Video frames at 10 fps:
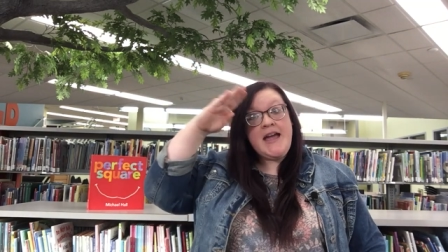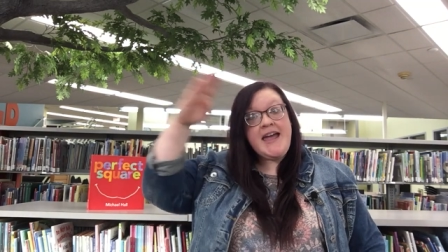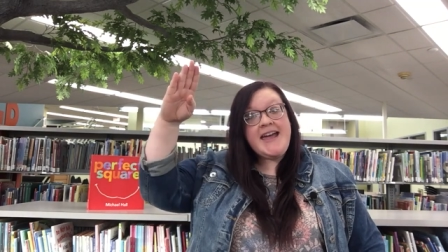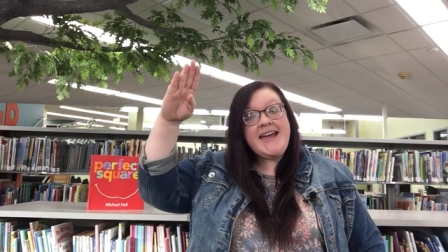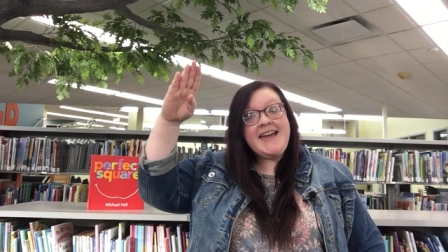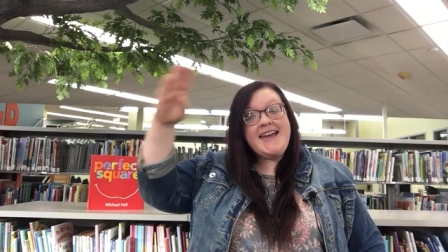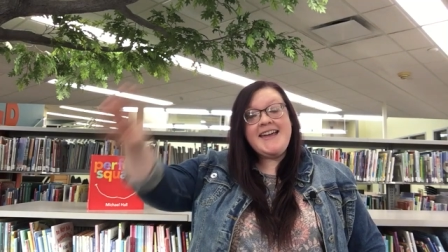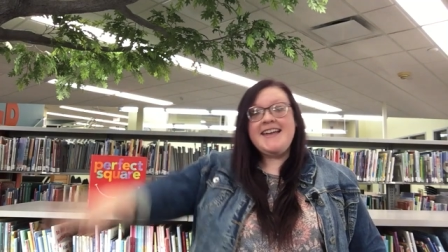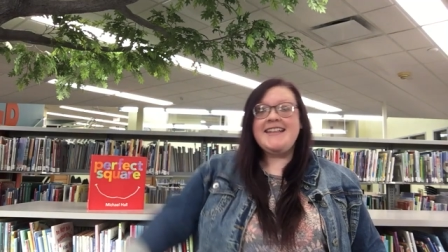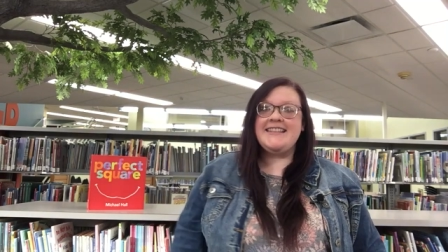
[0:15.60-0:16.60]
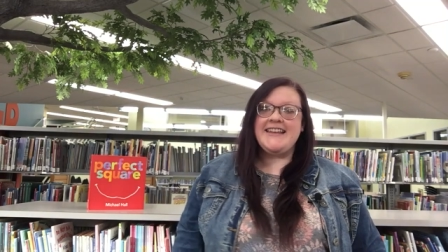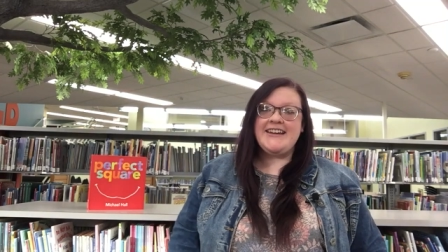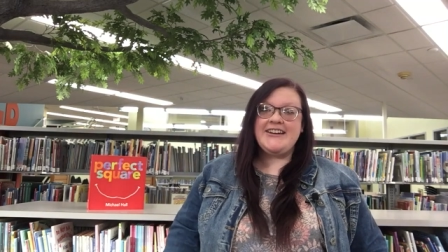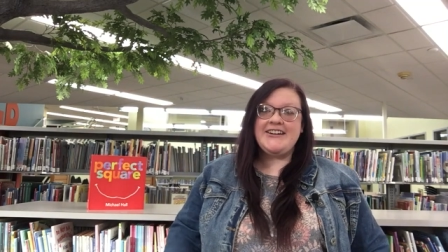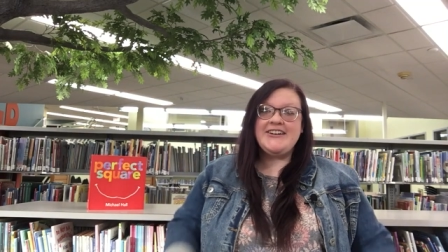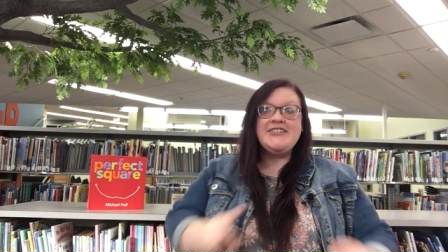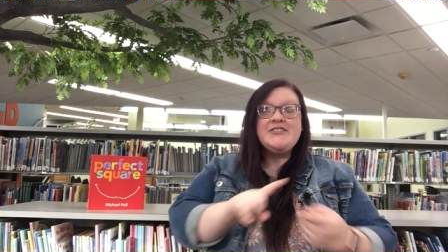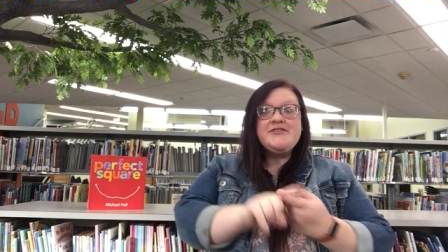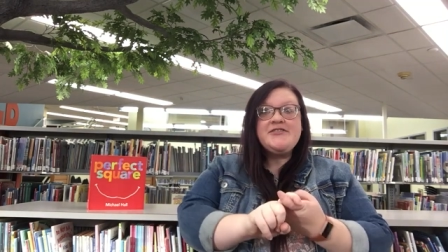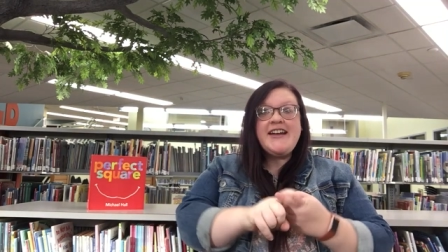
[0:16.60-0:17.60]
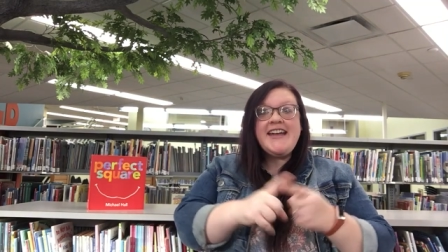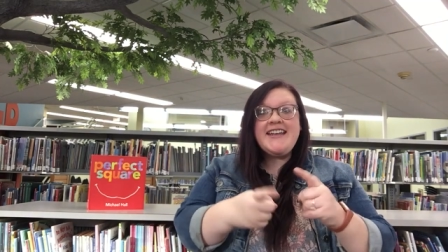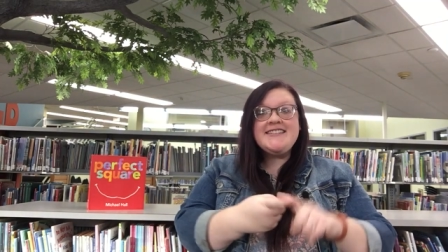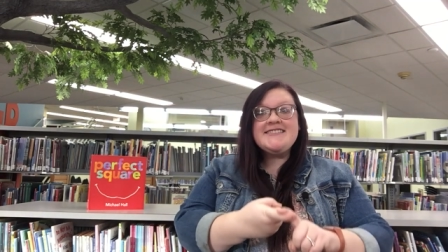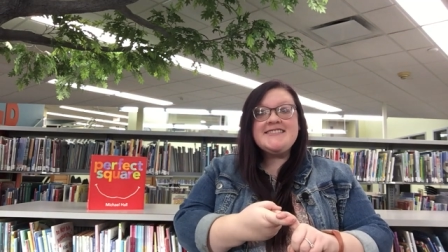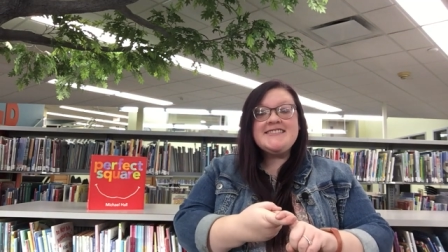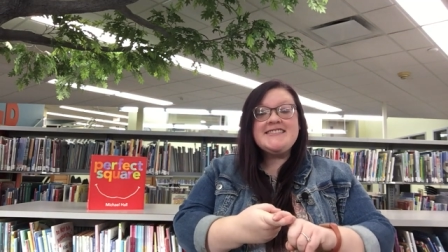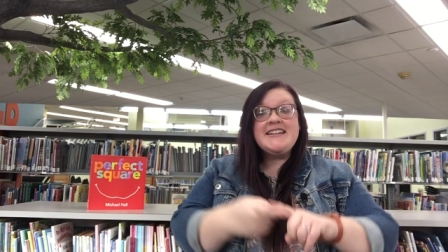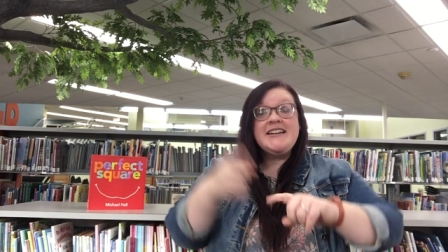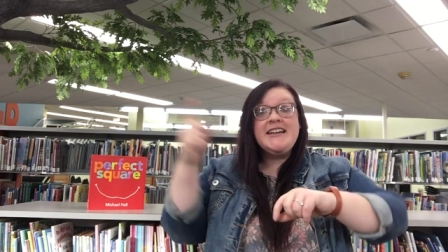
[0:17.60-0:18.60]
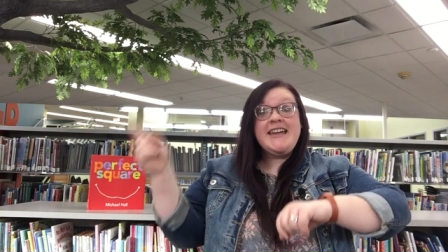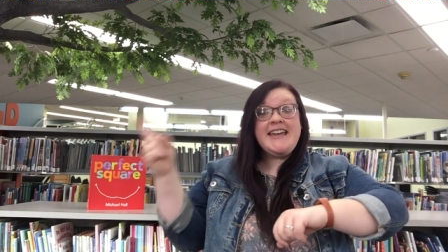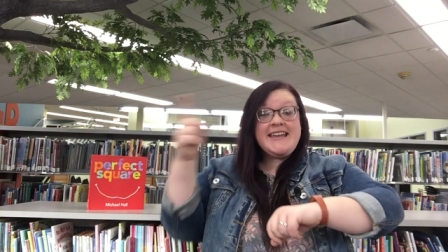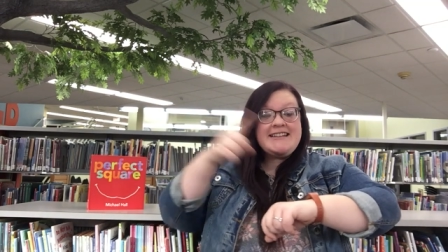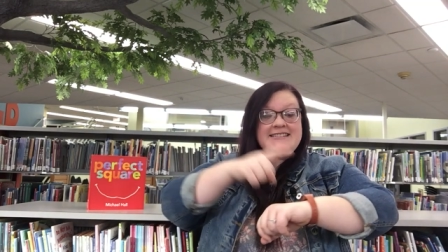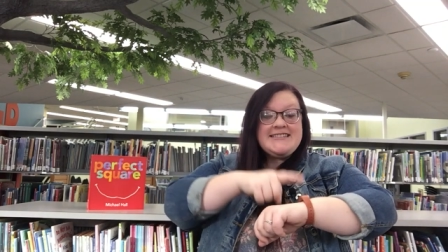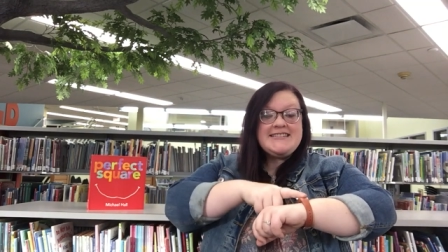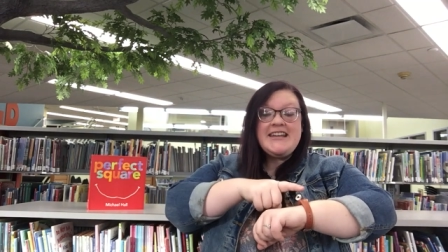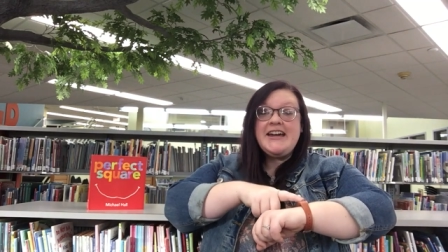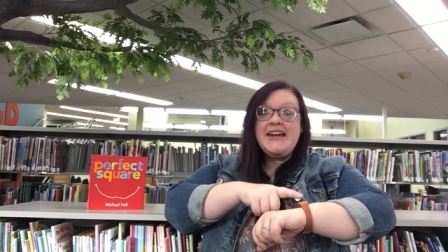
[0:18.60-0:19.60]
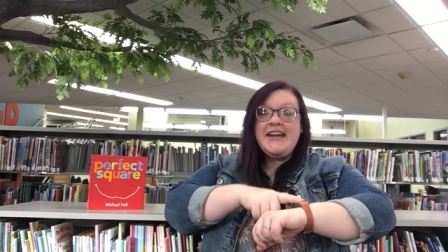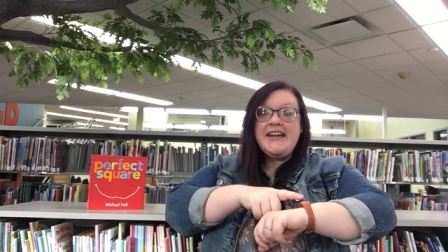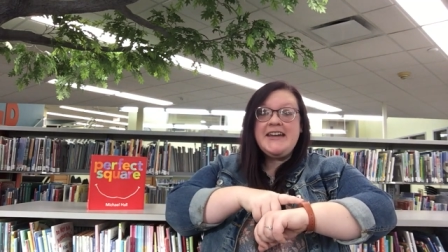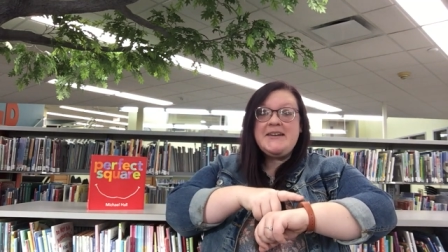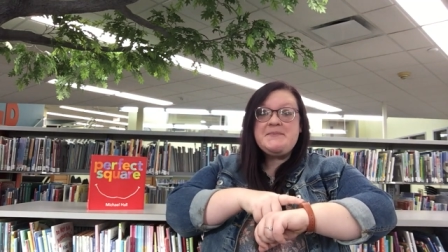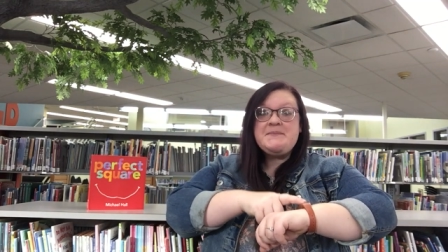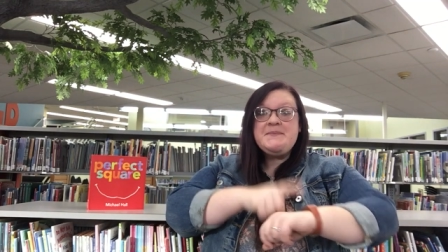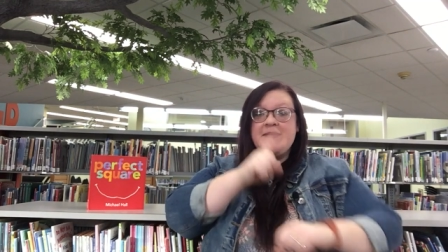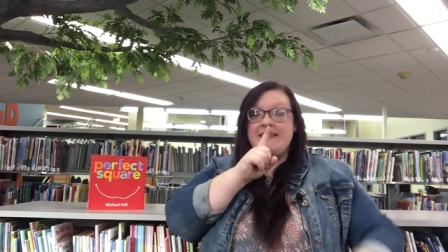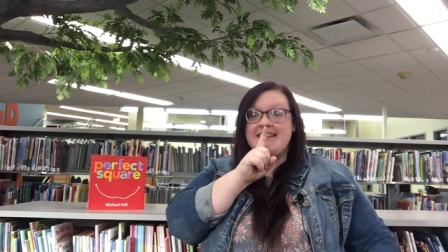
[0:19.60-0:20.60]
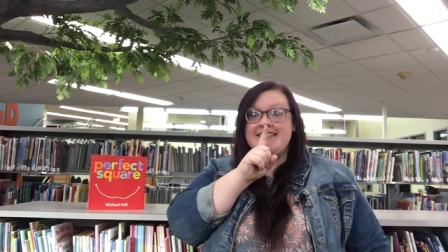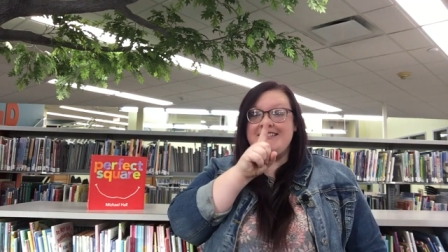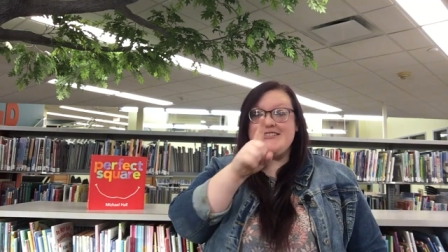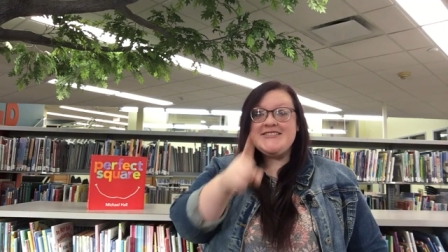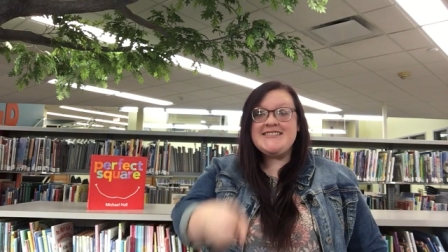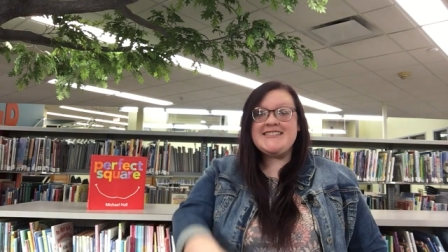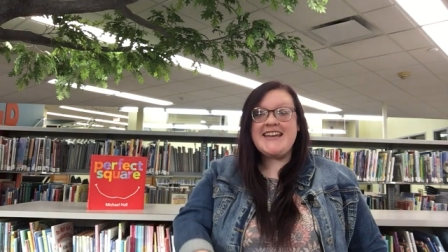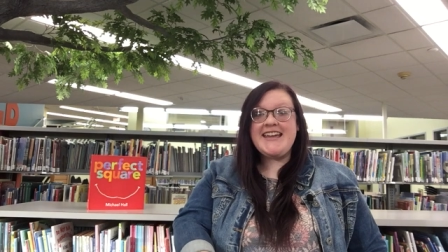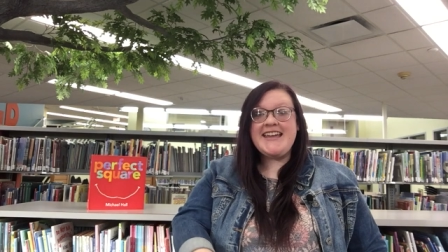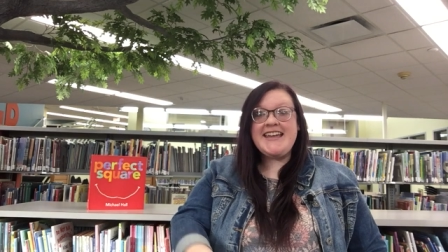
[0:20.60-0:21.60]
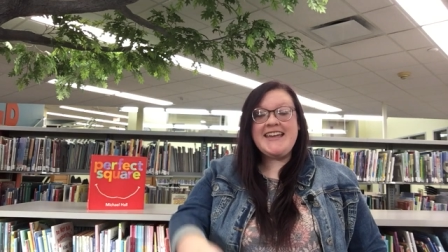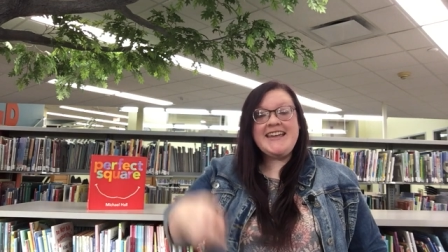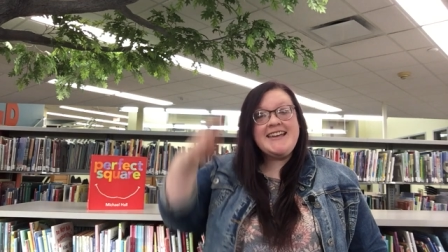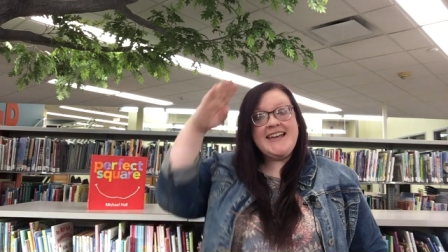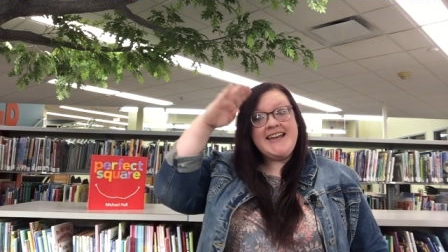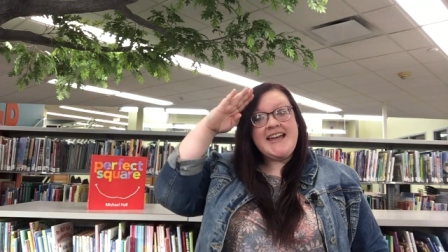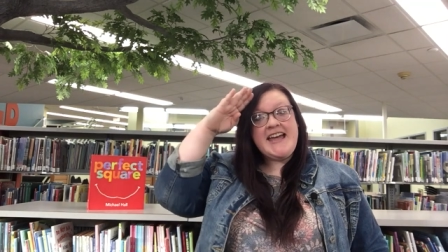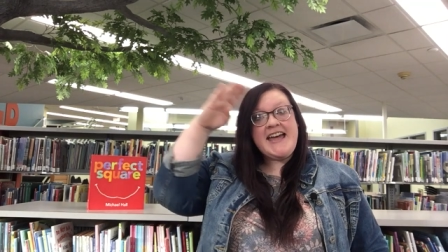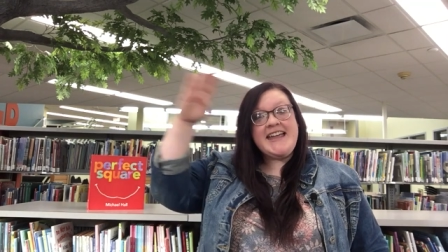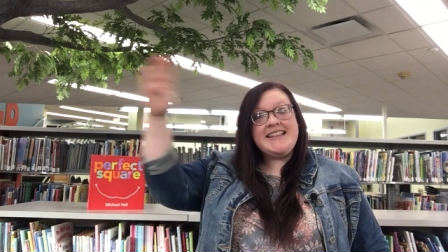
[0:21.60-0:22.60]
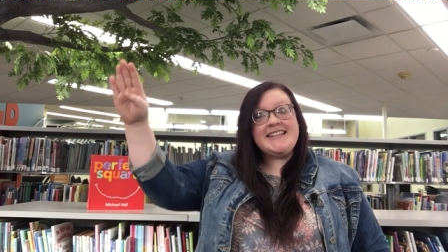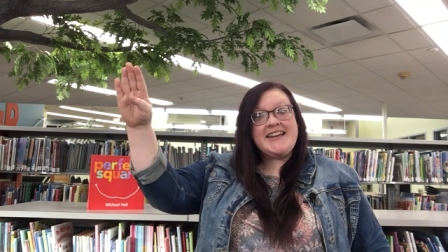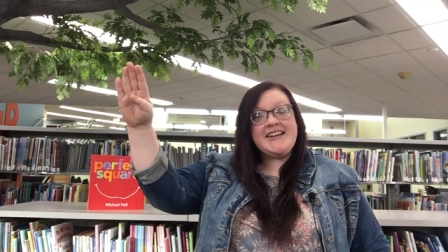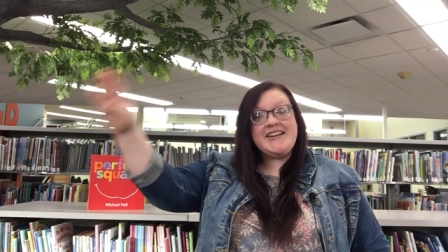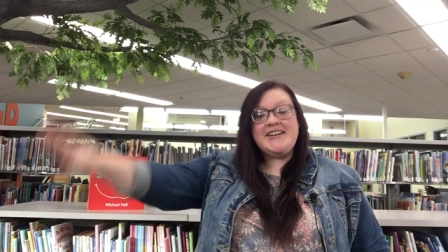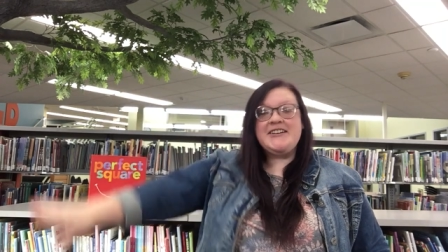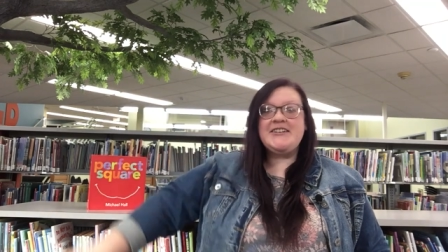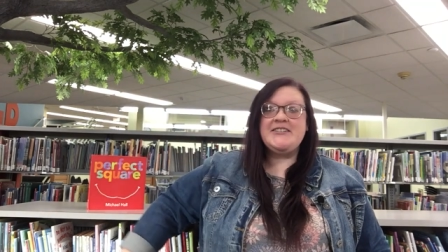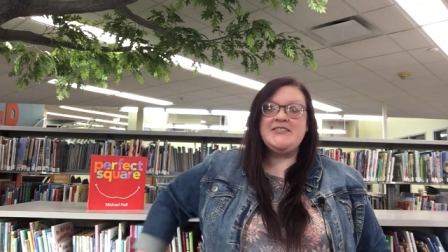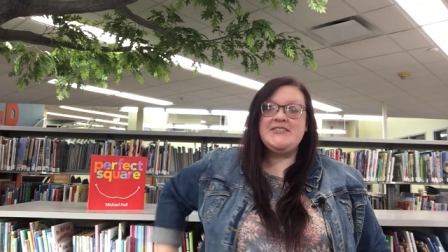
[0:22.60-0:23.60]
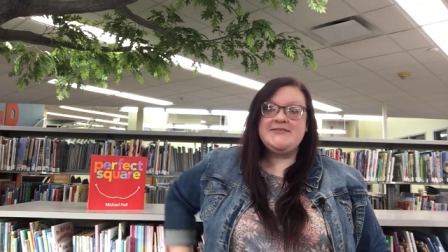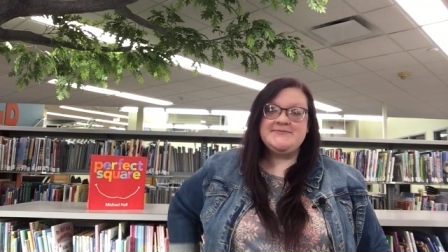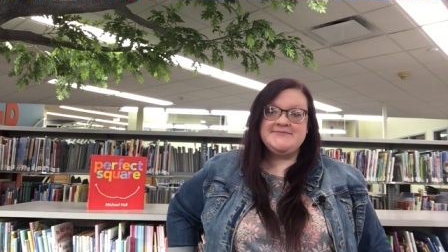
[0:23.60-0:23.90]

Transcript: Hello, friends. It's time to say hello.